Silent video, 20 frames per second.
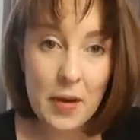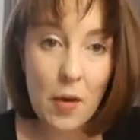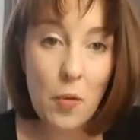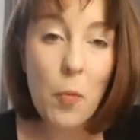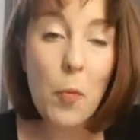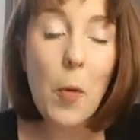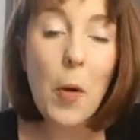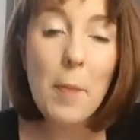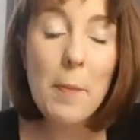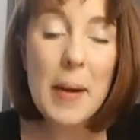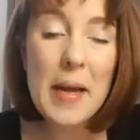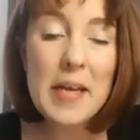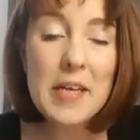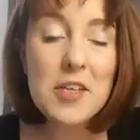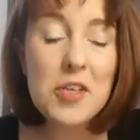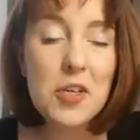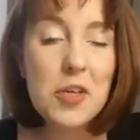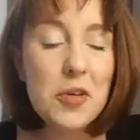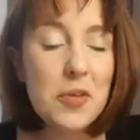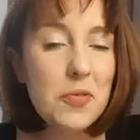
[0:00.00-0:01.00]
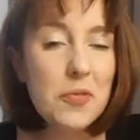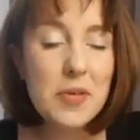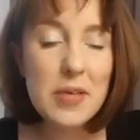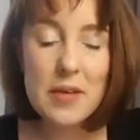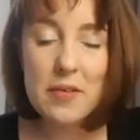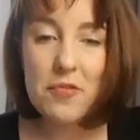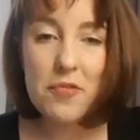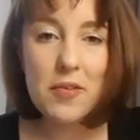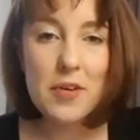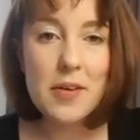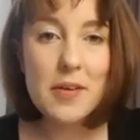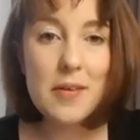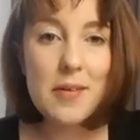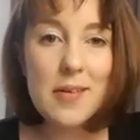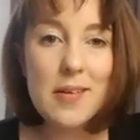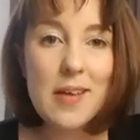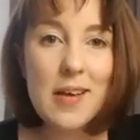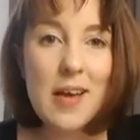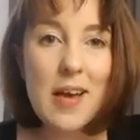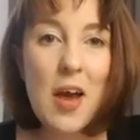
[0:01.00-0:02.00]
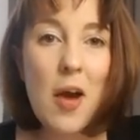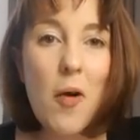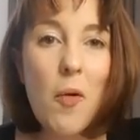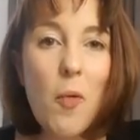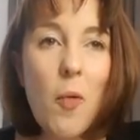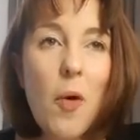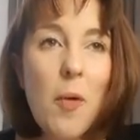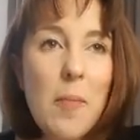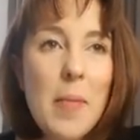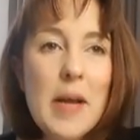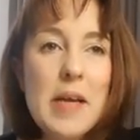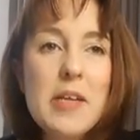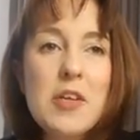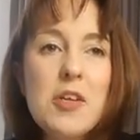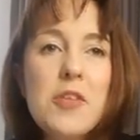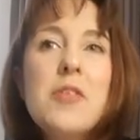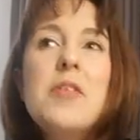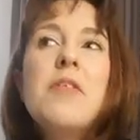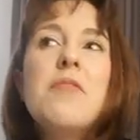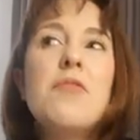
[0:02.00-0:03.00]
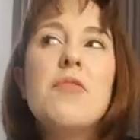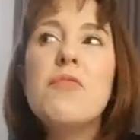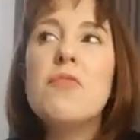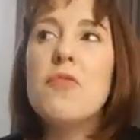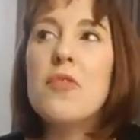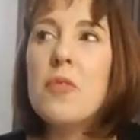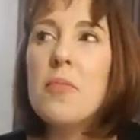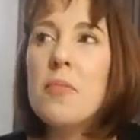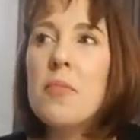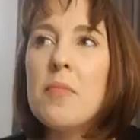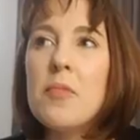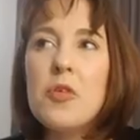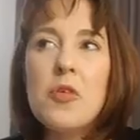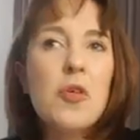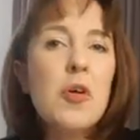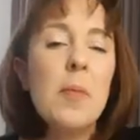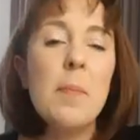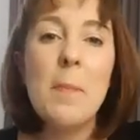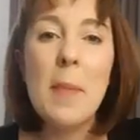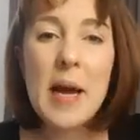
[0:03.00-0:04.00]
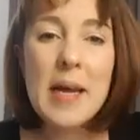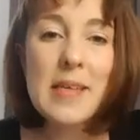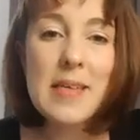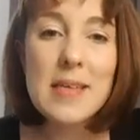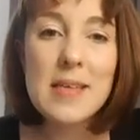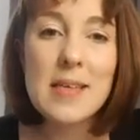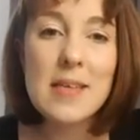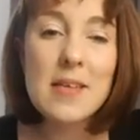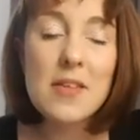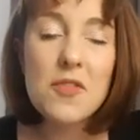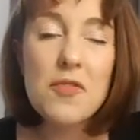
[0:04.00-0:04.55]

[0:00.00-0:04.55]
What makes you different? What makes you different from your competitors,